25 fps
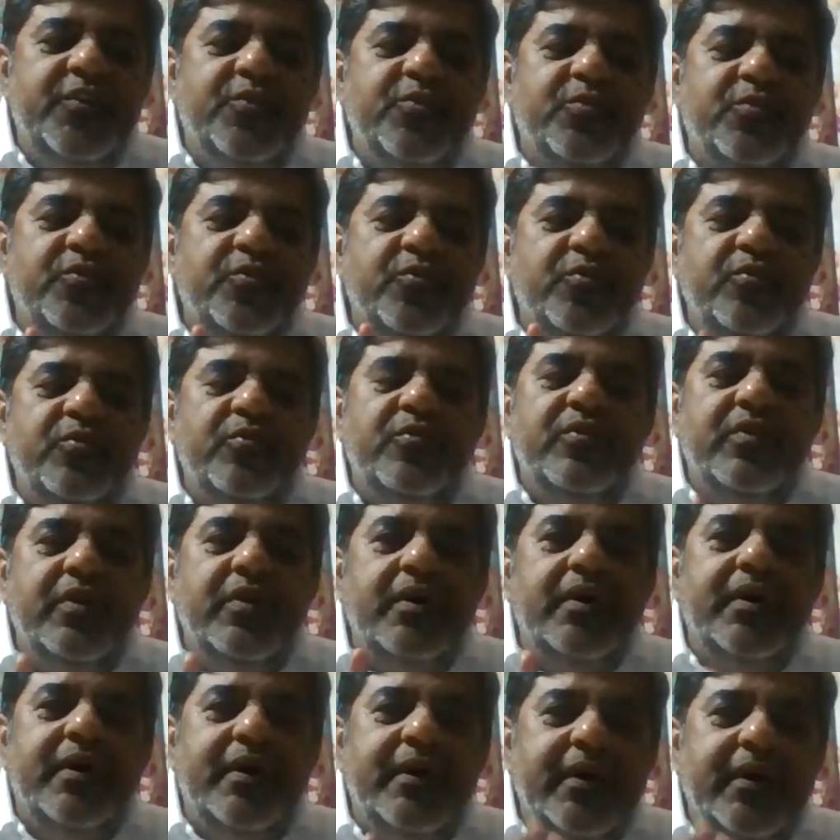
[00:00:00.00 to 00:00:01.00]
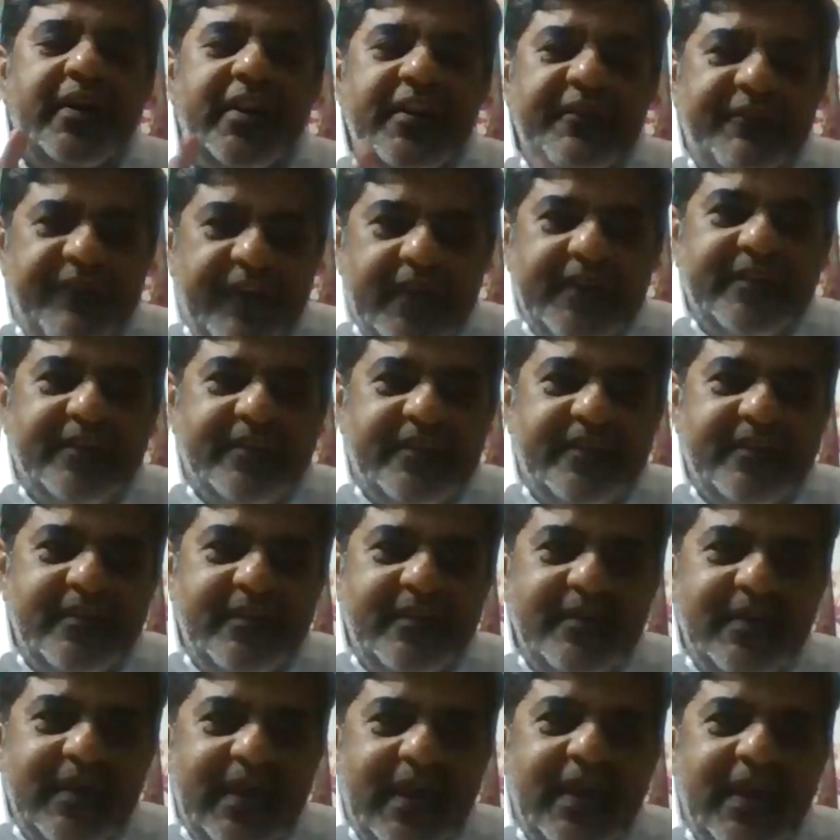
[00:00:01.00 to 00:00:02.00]
to do
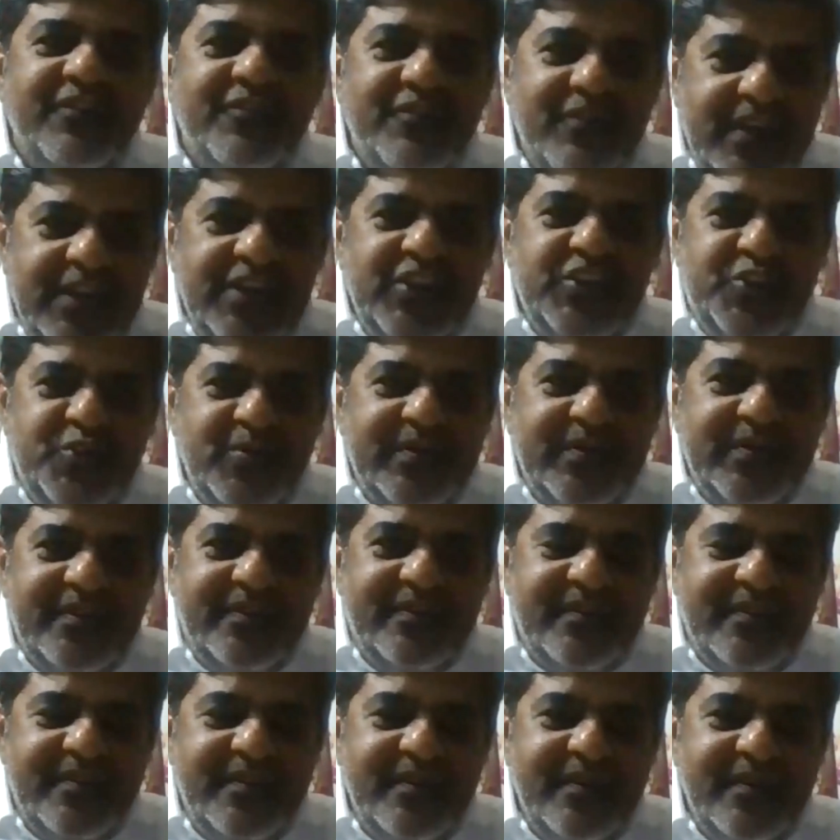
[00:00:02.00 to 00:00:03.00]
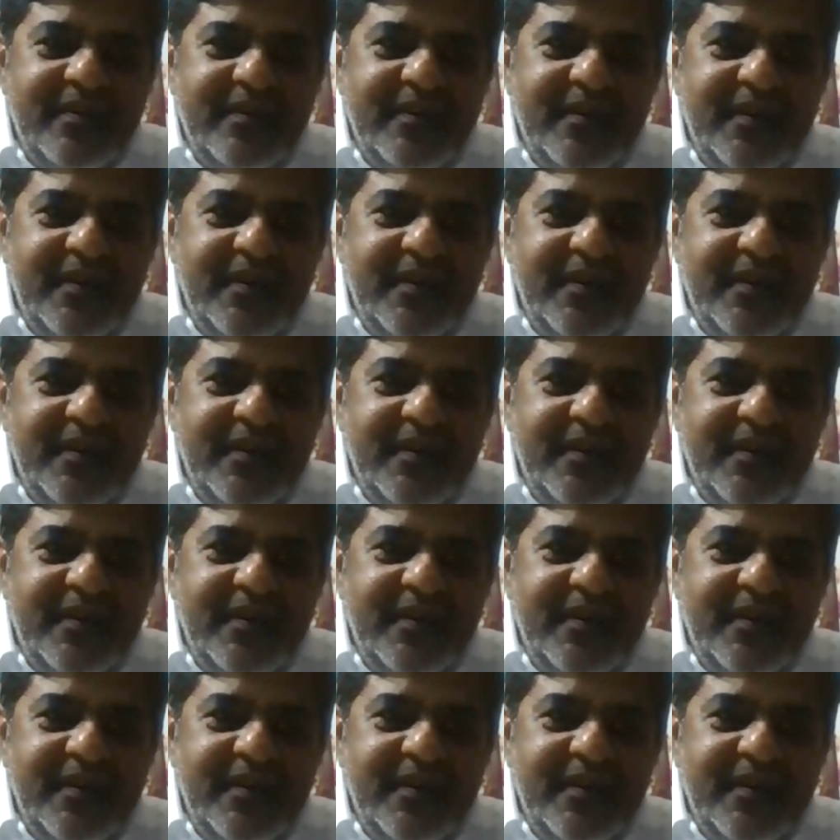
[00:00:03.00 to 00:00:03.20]
refunds and reissuance.